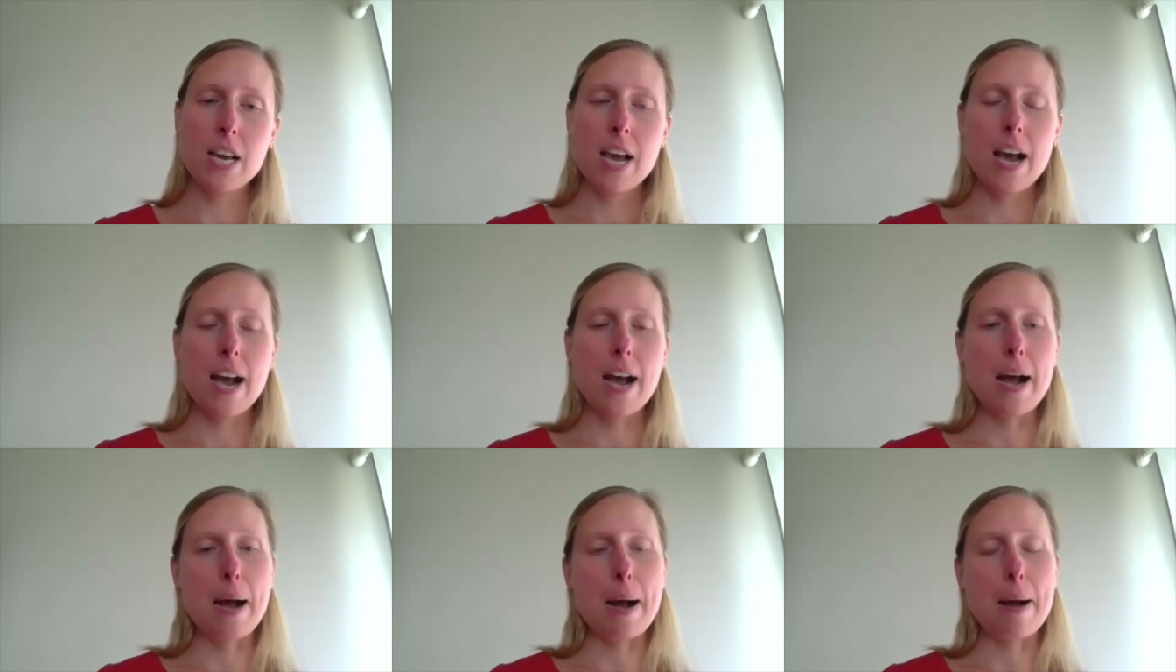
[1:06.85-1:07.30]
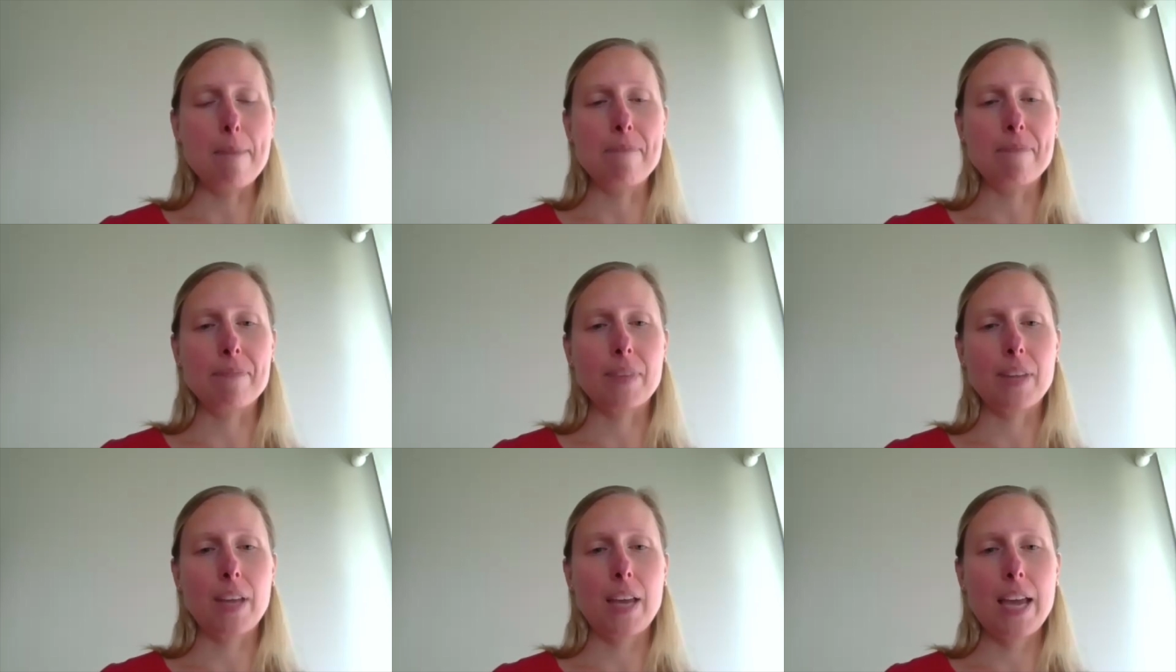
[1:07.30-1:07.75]
Um,
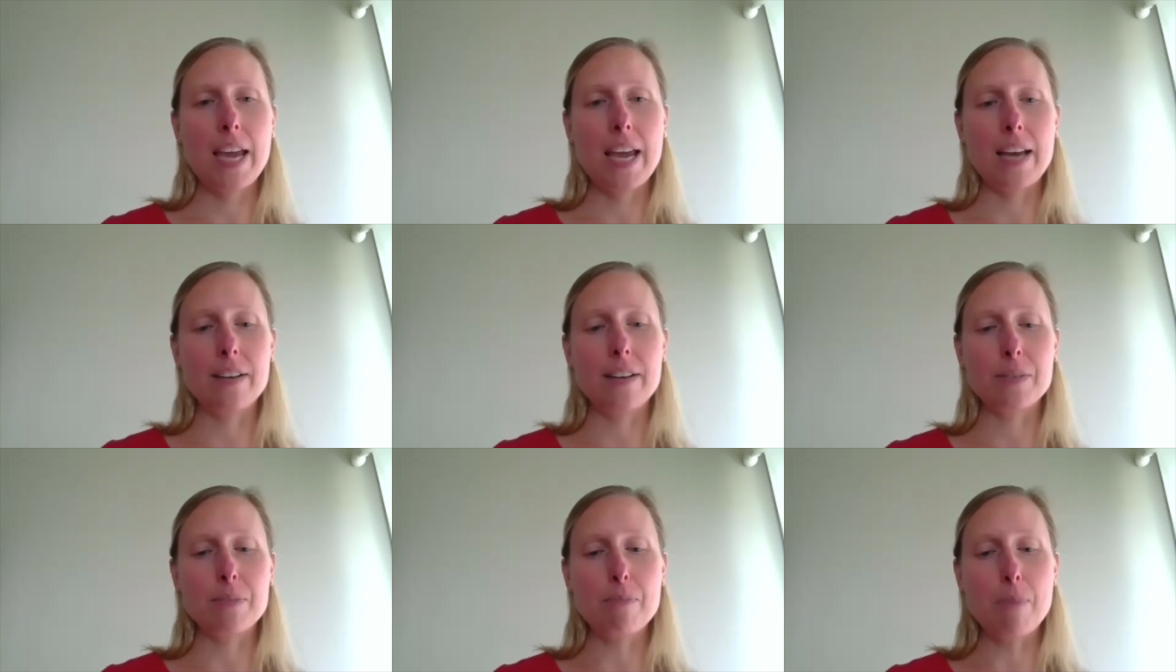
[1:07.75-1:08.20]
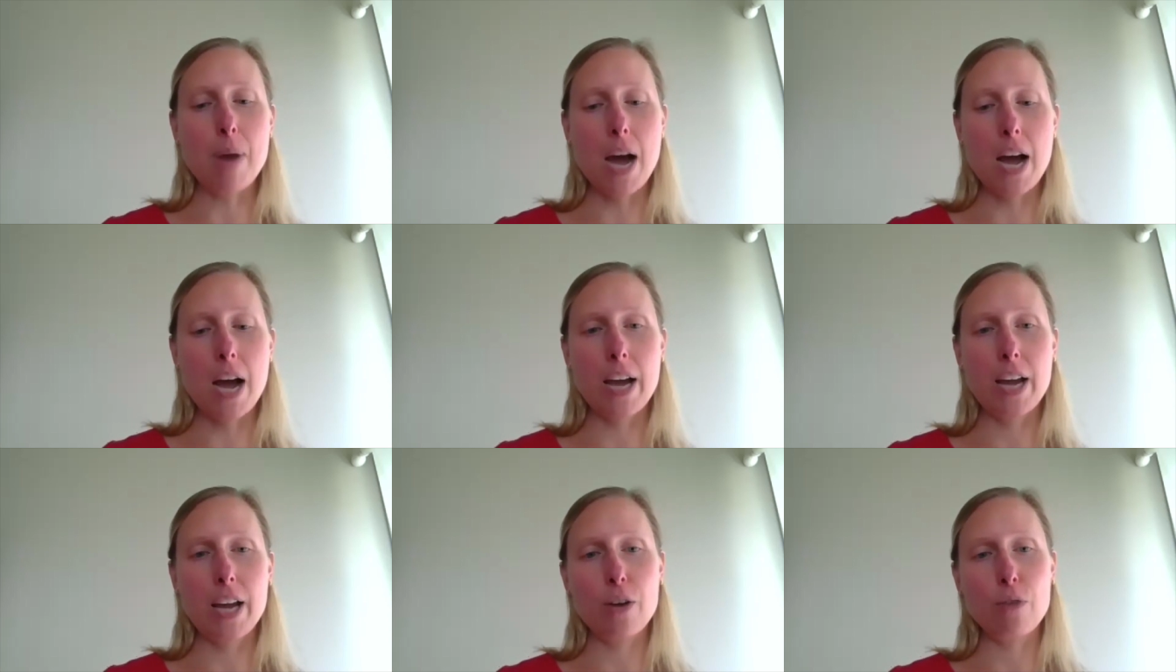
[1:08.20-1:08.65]
and
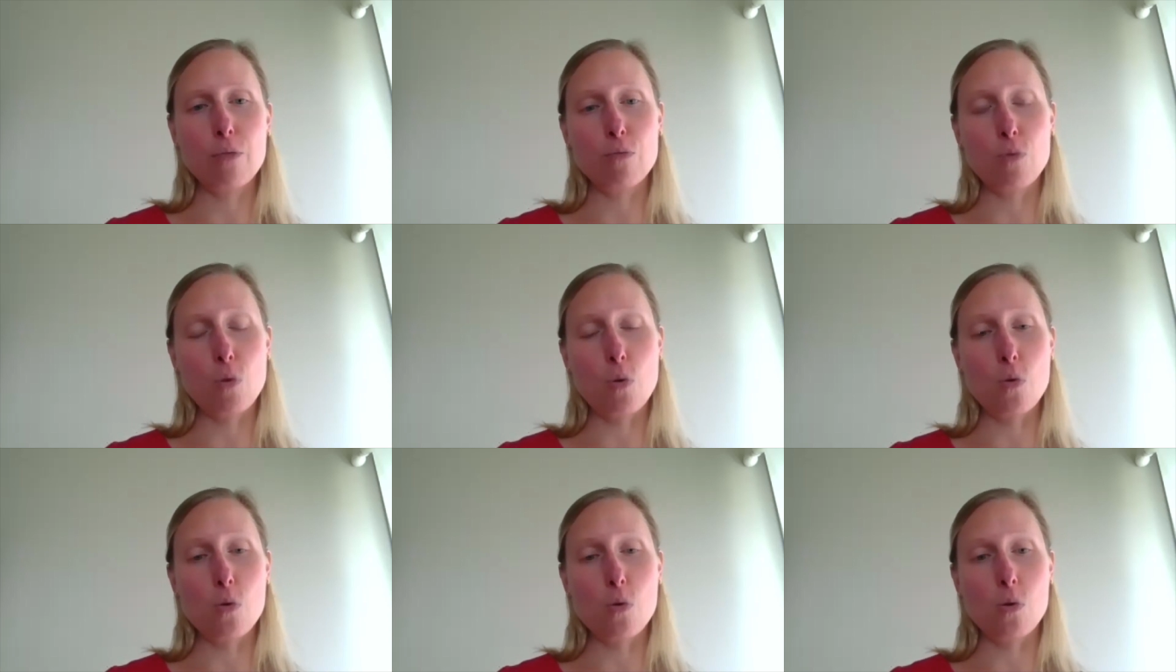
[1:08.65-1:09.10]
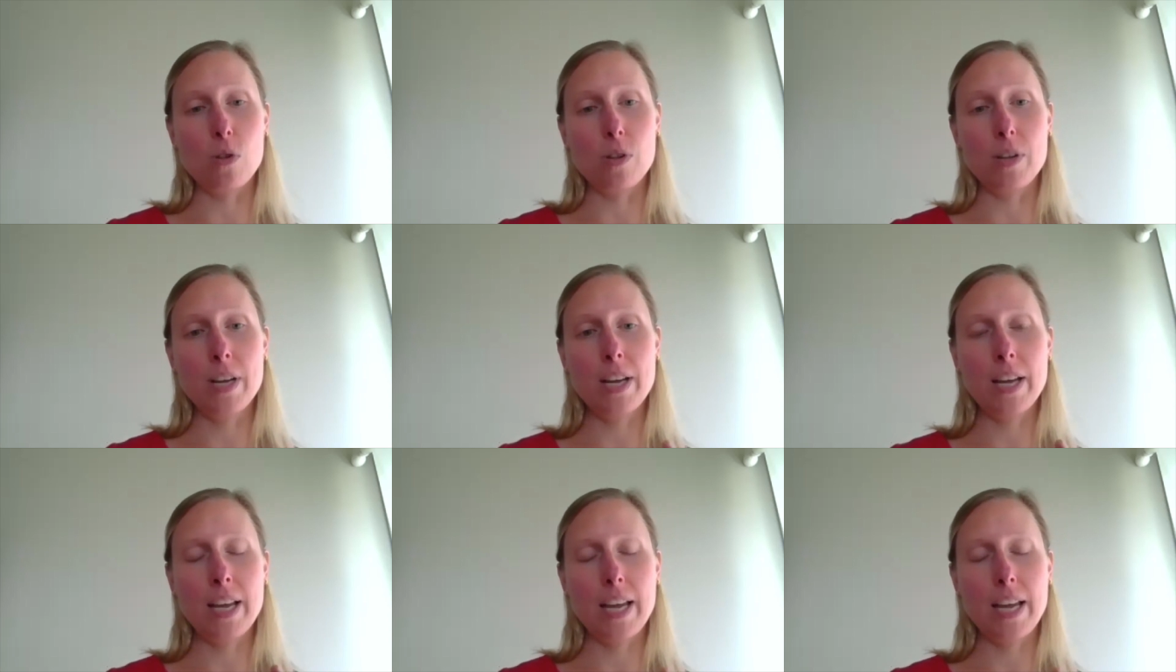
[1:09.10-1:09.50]
my role